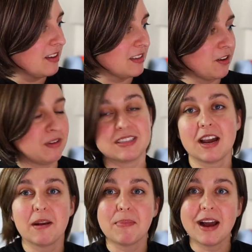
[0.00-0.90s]
So it's
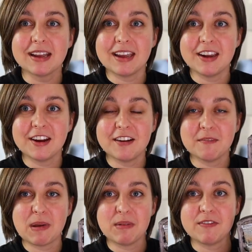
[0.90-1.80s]
got a pocket here.
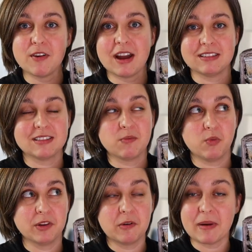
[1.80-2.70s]
Maybe if you had some
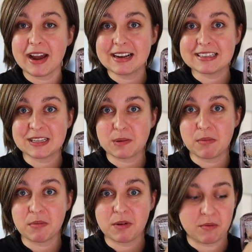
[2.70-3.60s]
Willow bags, that's
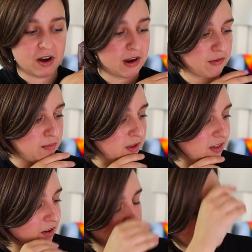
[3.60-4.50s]
probably where I would put
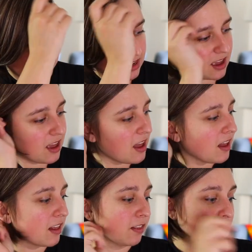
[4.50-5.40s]
those.
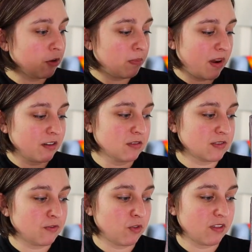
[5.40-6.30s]
Little bottles
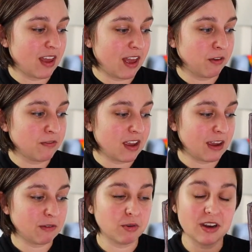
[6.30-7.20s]
for the Elvie I
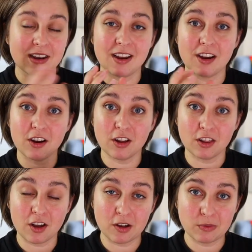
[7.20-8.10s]
would put in here
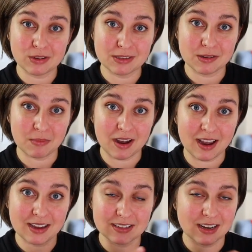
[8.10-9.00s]
along with some
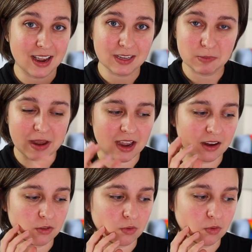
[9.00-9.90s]
ice, an ice
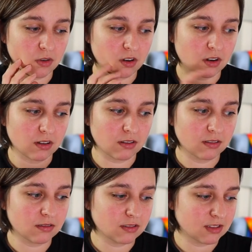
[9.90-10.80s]
pack or
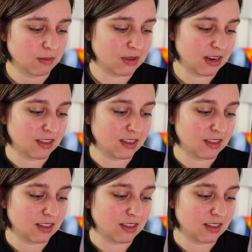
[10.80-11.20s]
something.